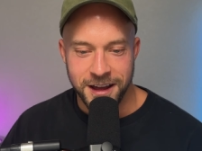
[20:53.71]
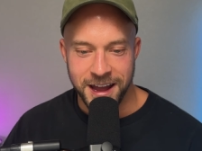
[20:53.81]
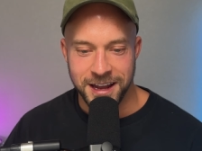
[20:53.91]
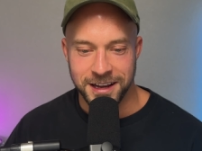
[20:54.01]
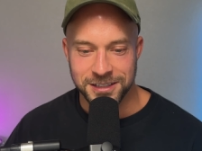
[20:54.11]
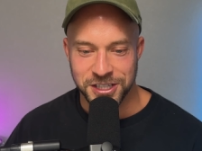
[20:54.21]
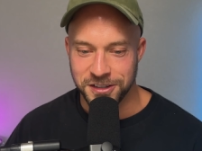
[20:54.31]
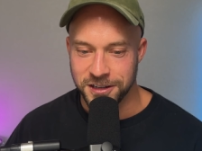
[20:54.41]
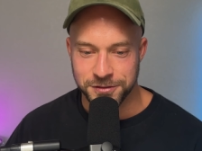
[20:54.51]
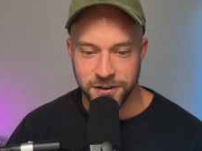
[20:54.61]
And she thought
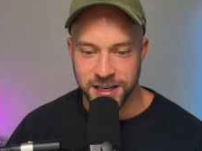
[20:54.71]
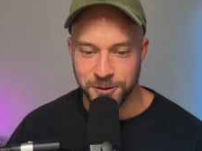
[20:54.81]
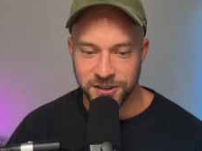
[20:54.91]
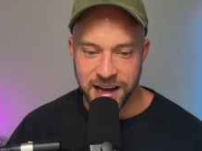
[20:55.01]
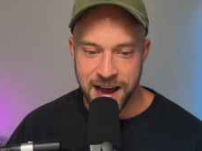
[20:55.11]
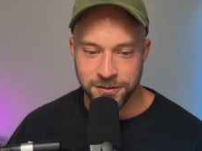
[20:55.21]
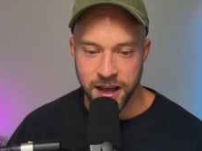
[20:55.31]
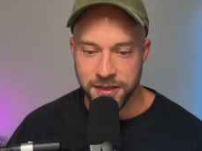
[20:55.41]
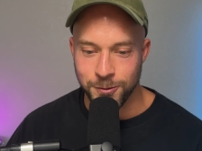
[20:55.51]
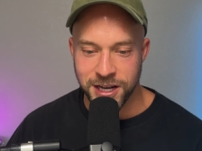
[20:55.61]
it was funny, we laughed,
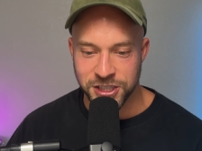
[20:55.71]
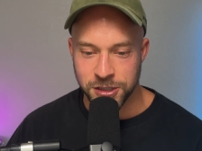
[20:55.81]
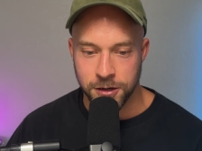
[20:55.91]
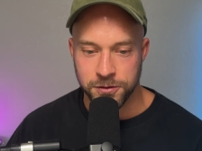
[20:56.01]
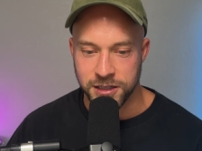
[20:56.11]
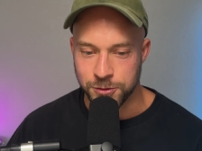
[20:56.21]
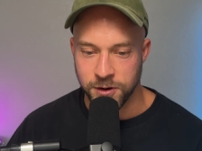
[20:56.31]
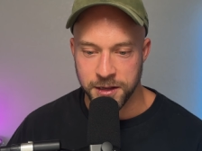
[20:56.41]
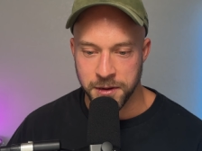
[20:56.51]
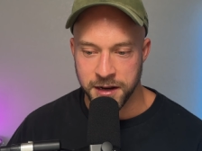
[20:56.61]
and then we actually talked for like
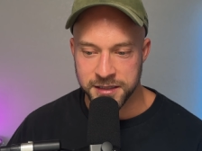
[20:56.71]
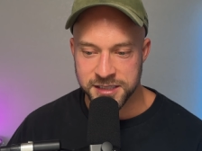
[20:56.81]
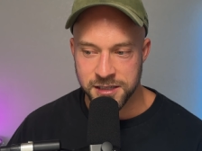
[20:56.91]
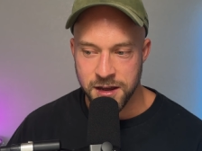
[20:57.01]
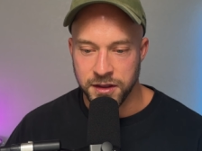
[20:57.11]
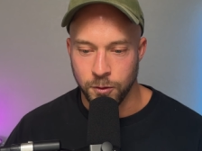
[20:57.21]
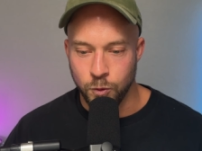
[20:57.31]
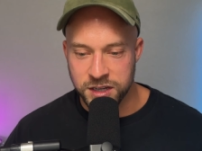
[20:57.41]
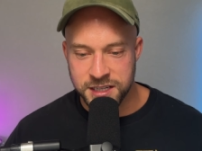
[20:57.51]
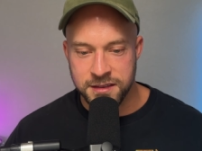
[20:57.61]
20 minutes. There
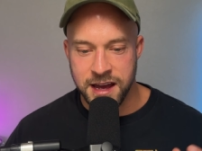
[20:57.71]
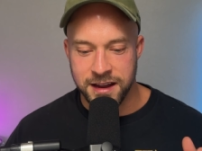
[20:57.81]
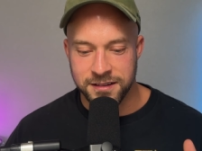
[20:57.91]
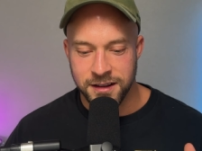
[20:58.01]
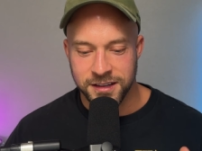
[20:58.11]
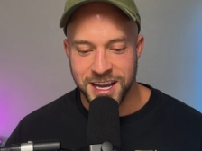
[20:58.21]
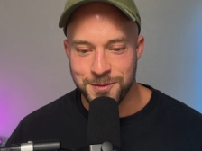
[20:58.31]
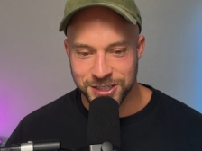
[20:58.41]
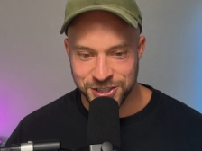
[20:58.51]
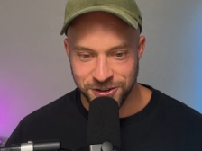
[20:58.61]
wasn't that
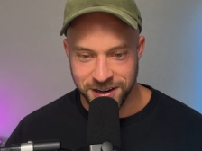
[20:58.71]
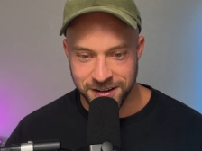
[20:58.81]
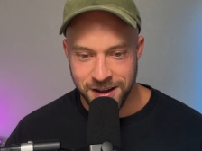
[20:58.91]
chemistry,